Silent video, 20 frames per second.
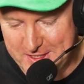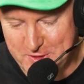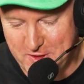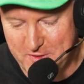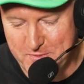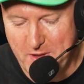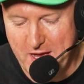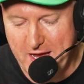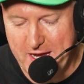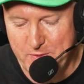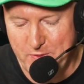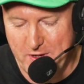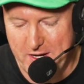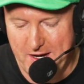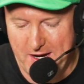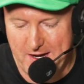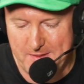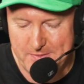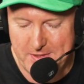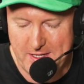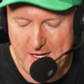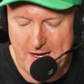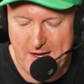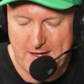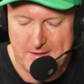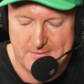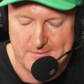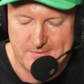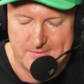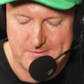So I've made one up.
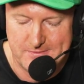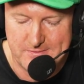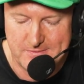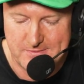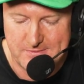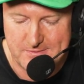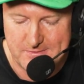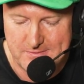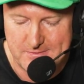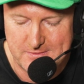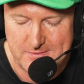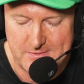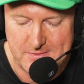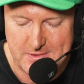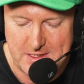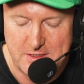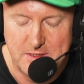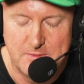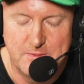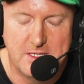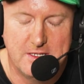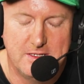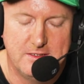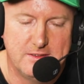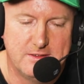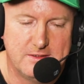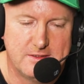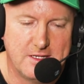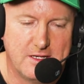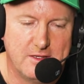Now, this will be.
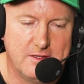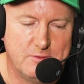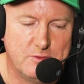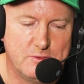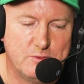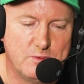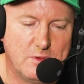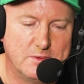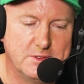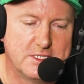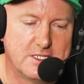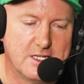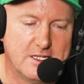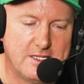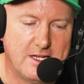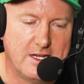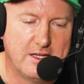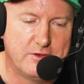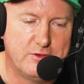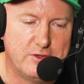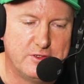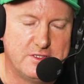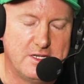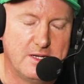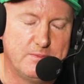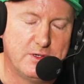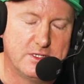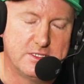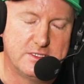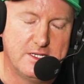So I'm just going to take it through
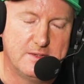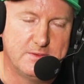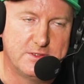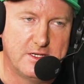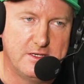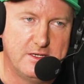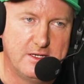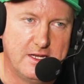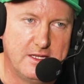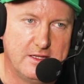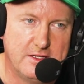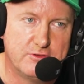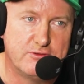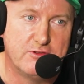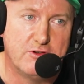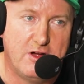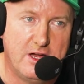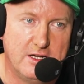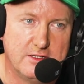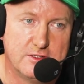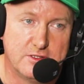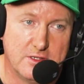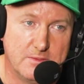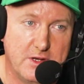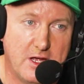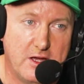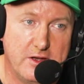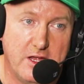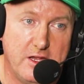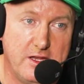step by step so you get this right because
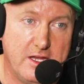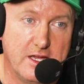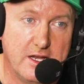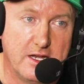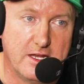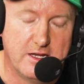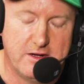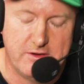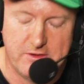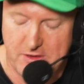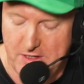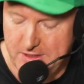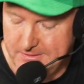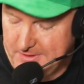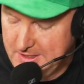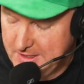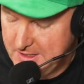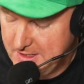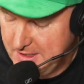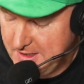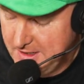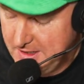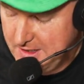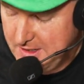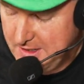yeah. I, know, I know you're going to get it right. Yeah.